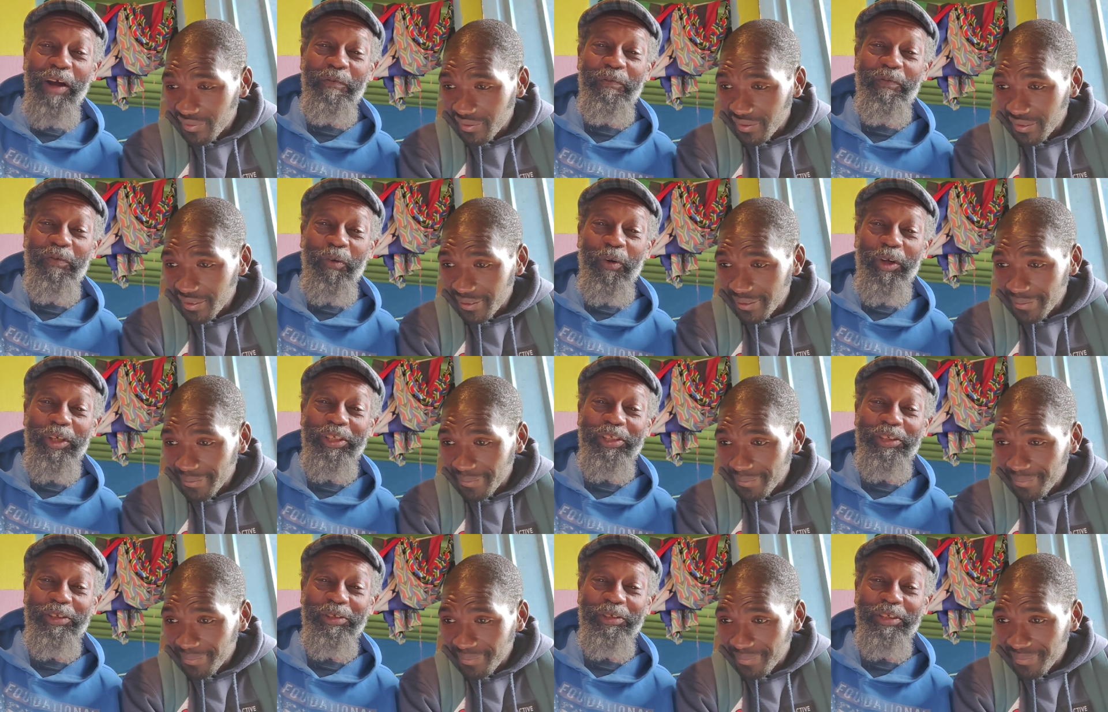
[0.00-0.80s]
Speaker 1: I'm
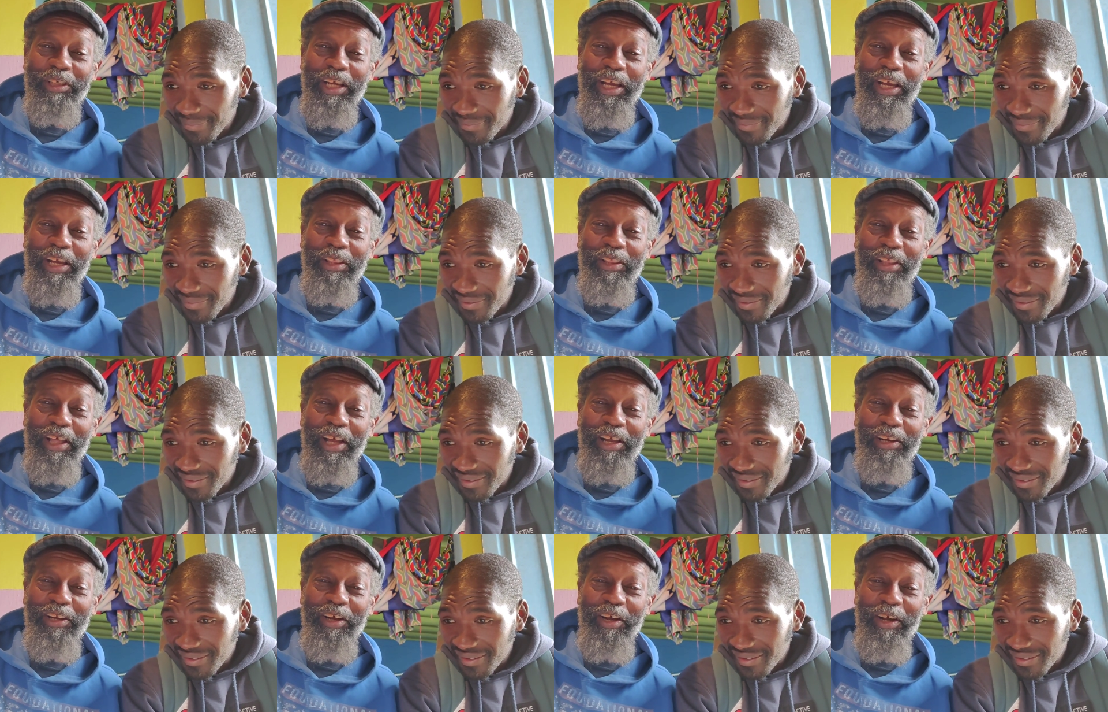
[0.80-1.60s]
forced to say
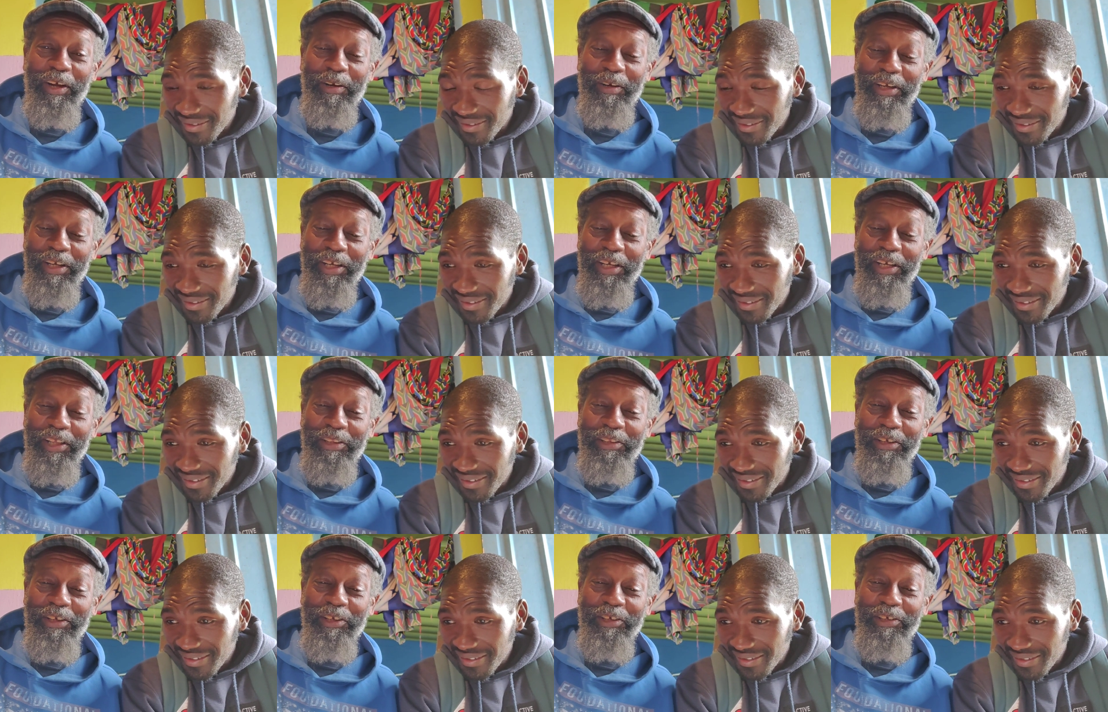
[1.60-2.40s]
that
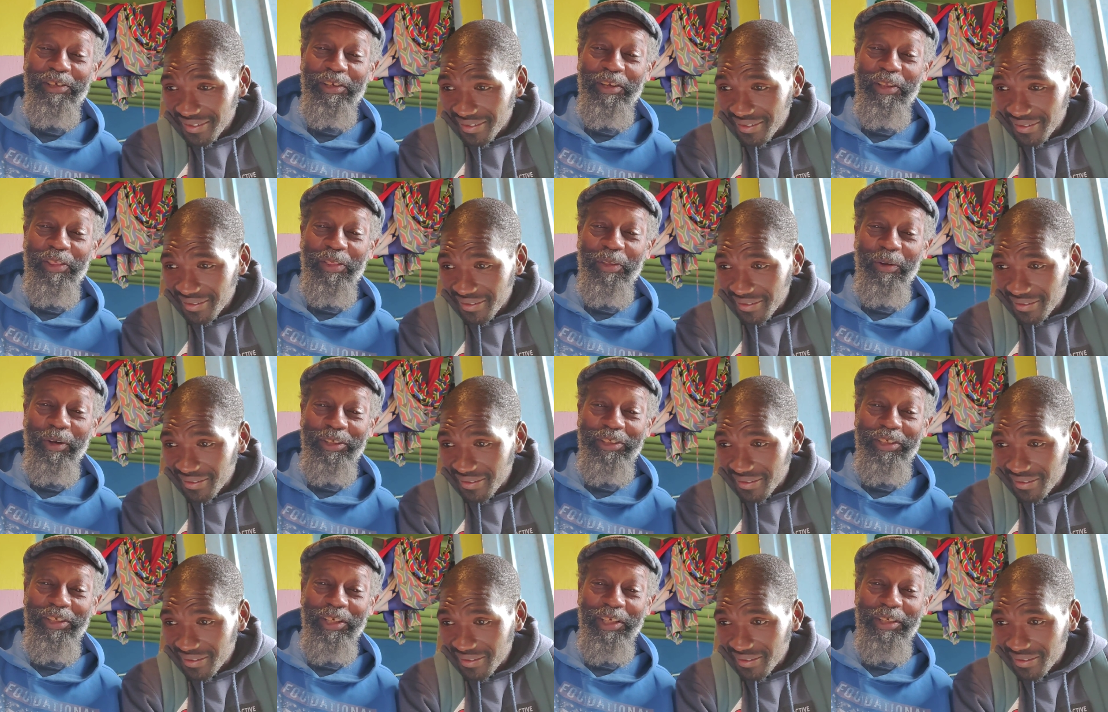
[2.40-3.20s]
these are the
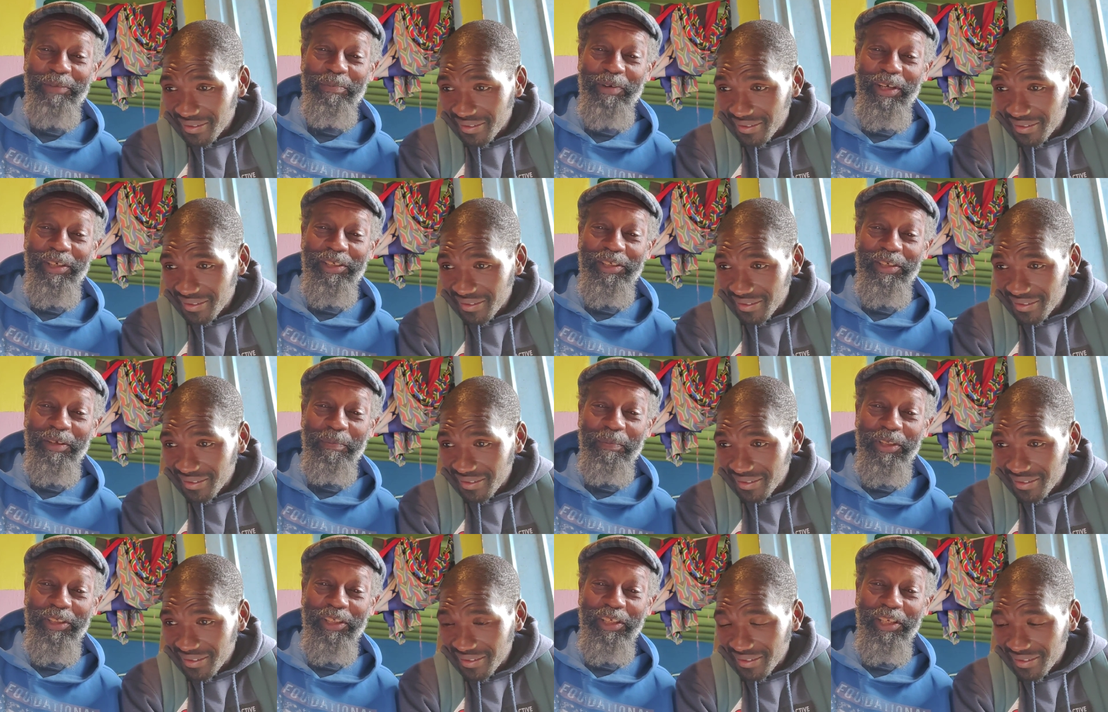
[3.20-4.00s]
thoughts and expressions
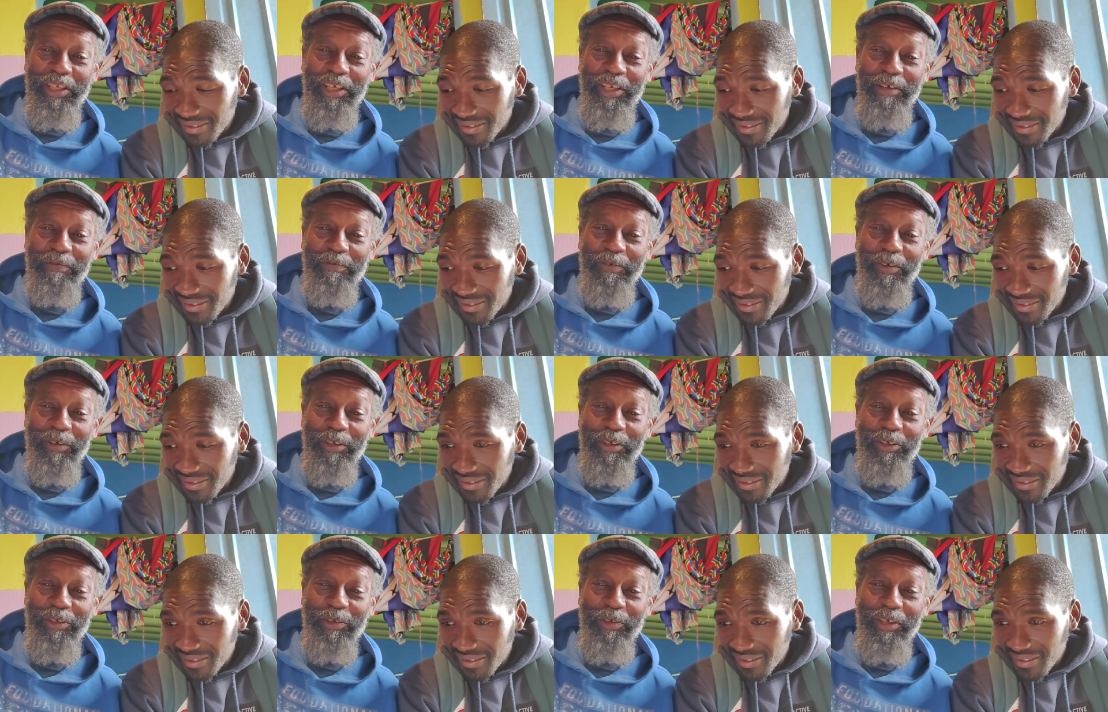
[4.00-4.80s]
of Mr. Neely
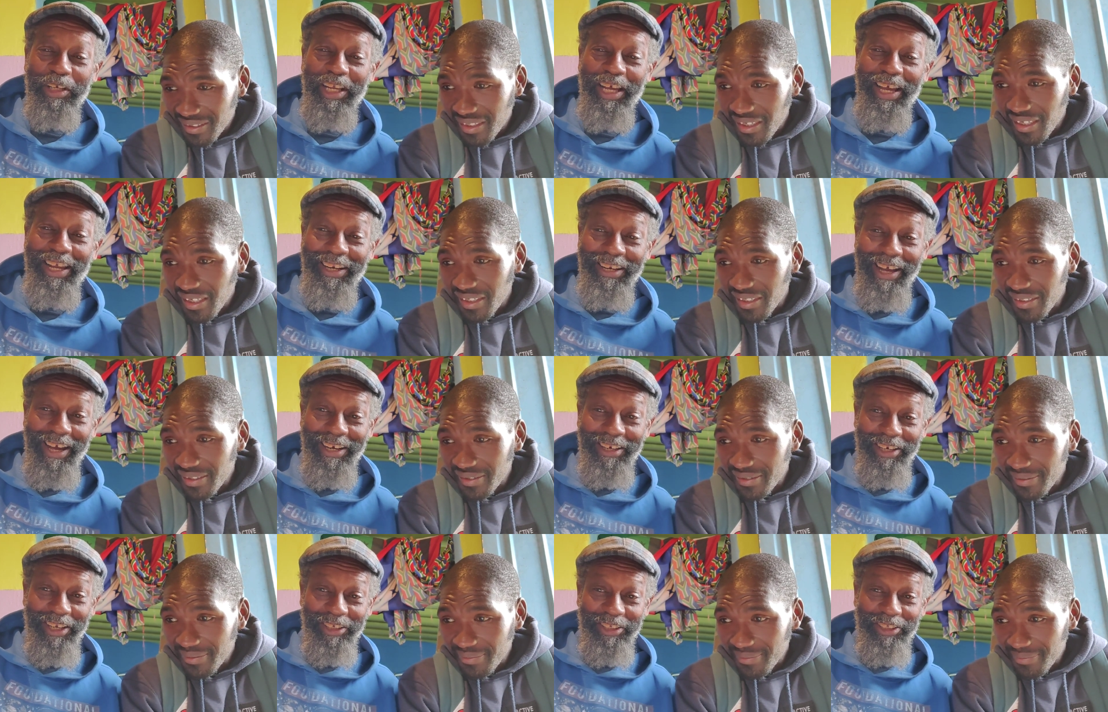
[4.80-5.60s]
Fuller Jr. and
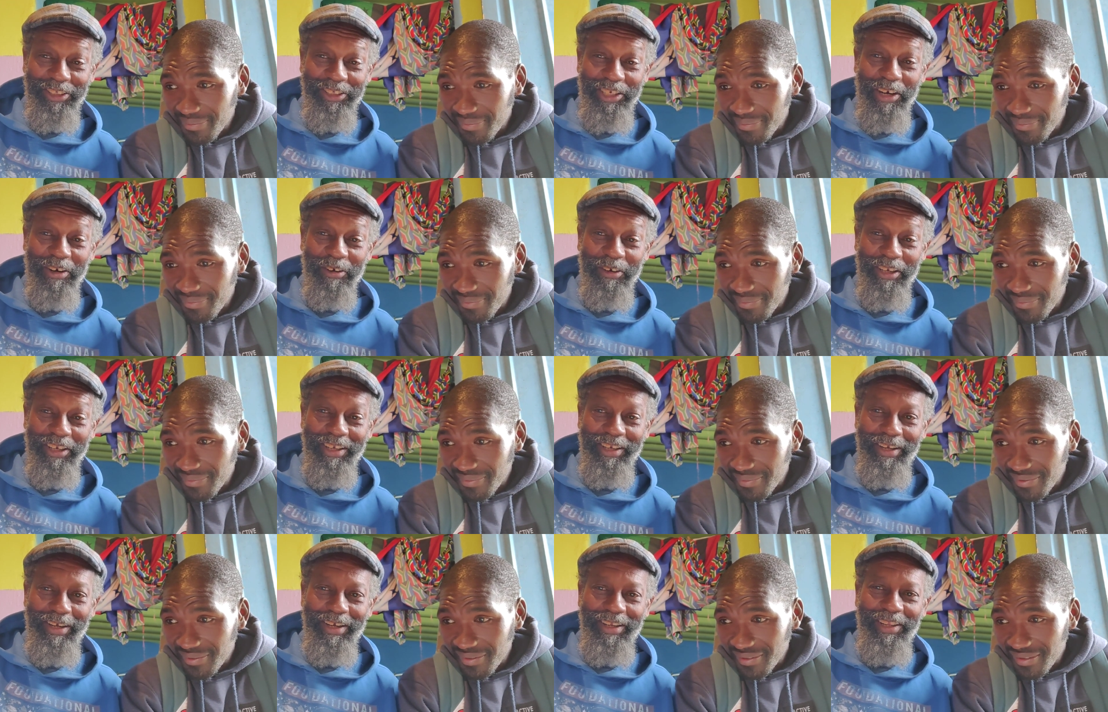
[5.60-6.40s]
not
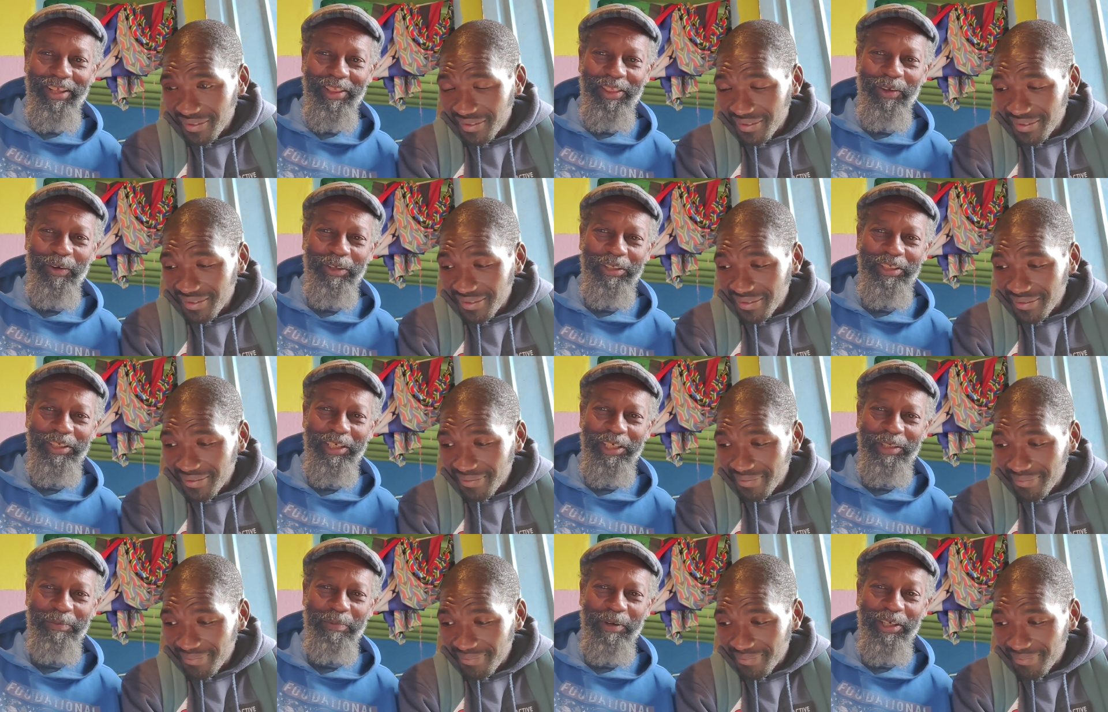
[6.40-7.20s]
necessarily the thoughts
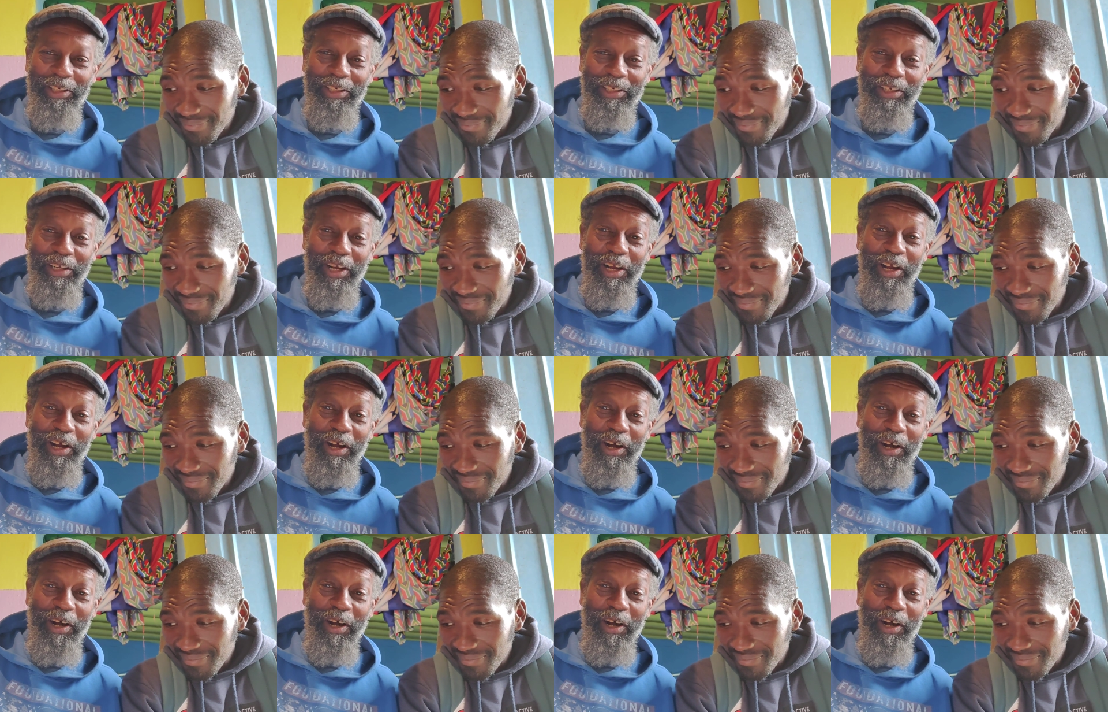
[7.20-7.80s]
and expression